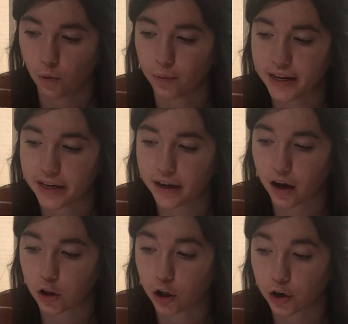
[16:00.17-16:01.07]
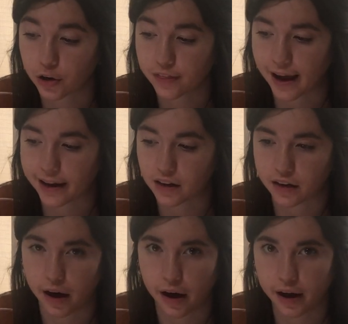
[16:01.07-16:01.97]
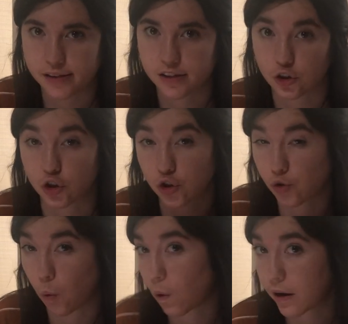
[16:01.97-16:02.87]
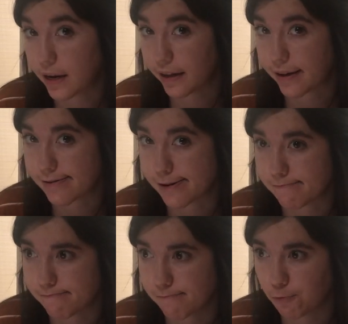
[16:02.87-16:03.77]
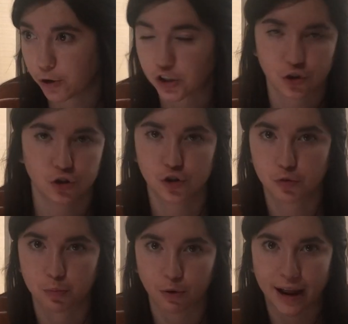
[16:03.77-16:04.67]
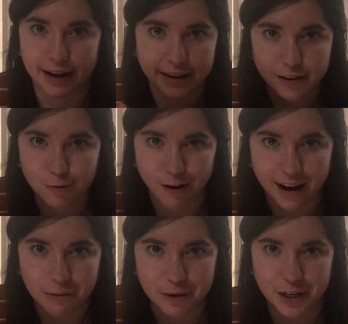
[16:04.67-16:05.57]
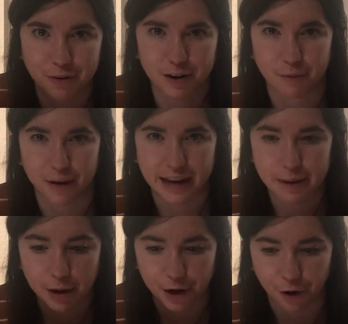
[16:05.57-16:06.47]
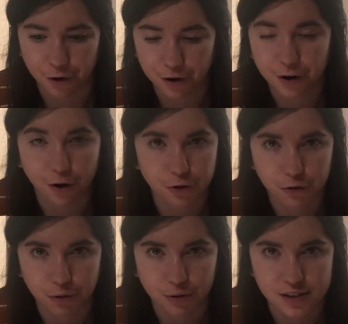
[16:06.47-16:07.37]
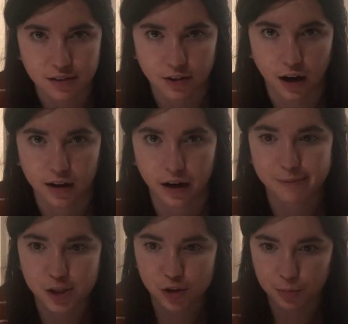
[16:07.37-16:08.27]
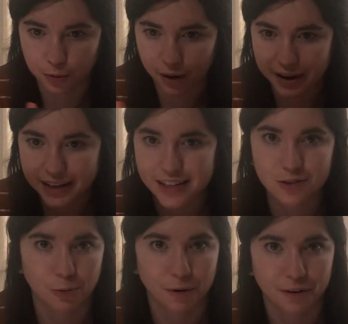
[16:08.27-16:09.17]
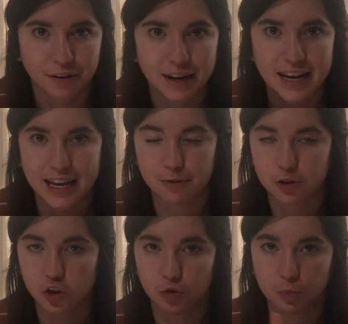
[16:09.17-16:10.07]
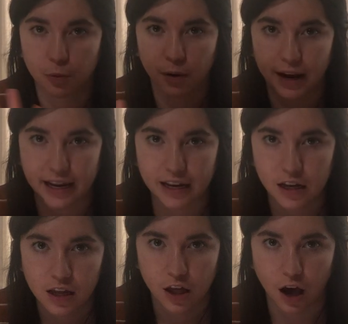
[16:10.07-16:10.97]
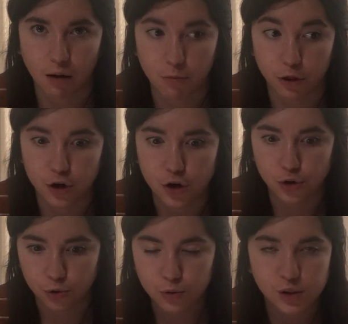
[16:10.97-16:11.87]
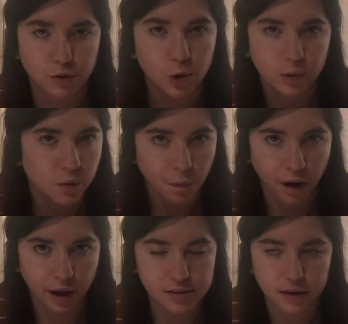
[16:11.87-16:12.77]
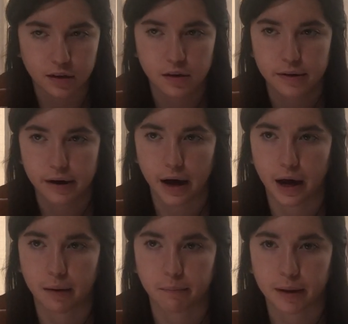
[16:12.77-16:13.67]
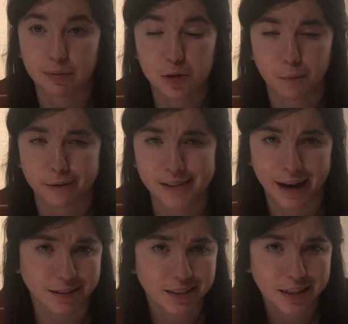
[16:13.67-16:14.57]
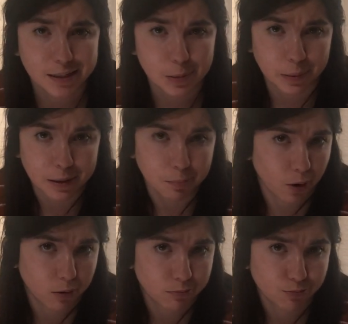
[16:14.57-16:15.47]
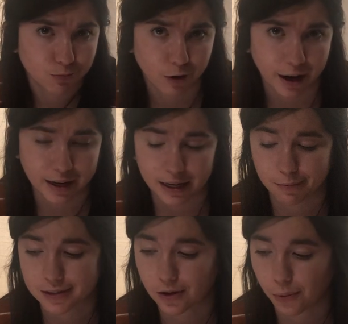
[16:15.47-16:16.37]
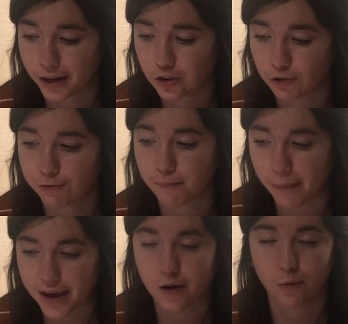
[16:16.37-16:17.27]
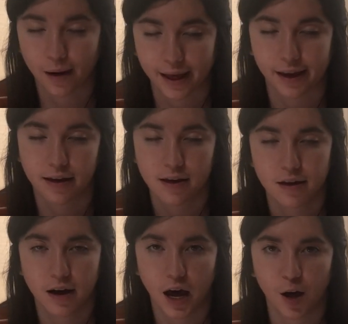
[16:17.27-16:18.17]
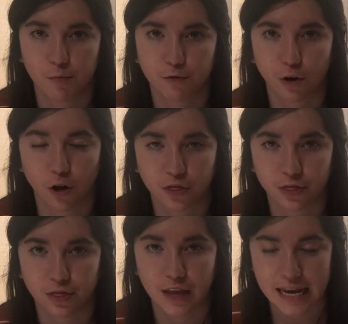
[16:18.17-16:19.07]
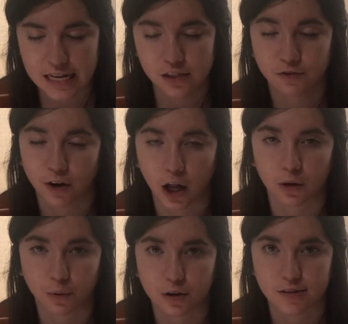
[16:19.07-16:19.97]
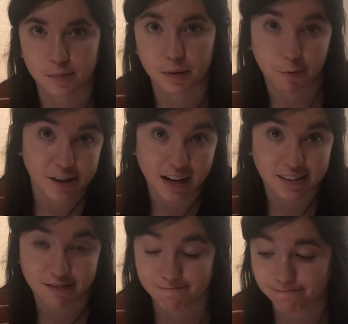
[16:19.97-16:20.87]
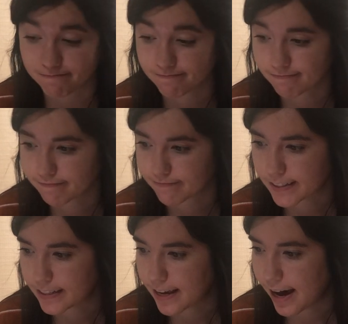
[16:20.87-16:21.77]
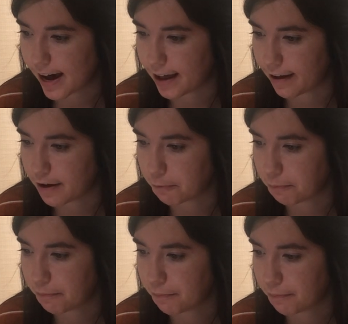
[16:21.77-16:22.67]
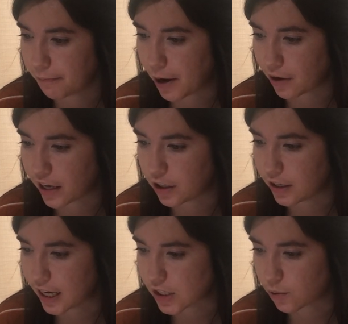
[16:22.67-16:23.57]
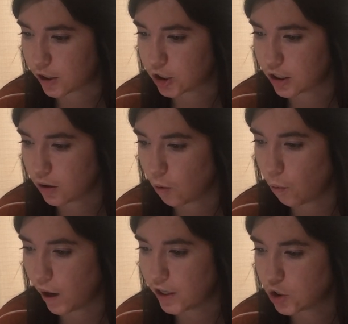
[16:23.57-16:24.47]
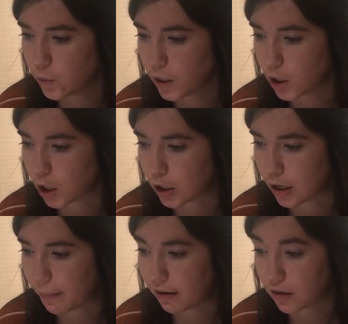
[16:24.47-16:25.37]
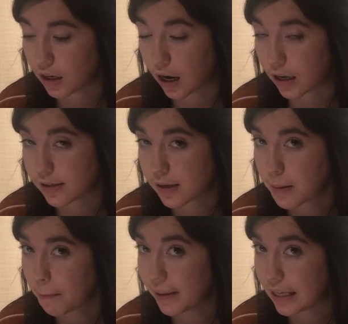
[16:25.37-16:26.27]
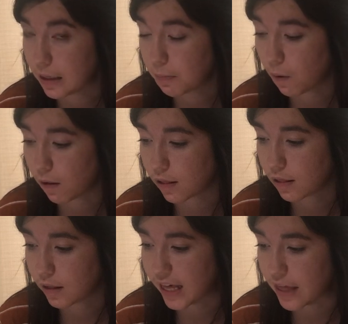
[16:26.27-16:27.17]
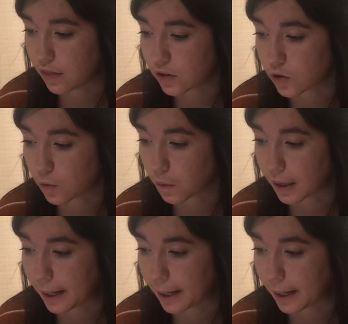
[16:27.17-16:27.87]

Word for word: We learn that God's story um, was spreading, right? We know that Rahab had heard all the stories of God. God was spreading his word. He was spreading um, the news of who he was, and um, he was protecting his people, right? He was going to make a way um, for his followers to be protected. Um, okay, good. Next question. What do we learn about God's people in the story?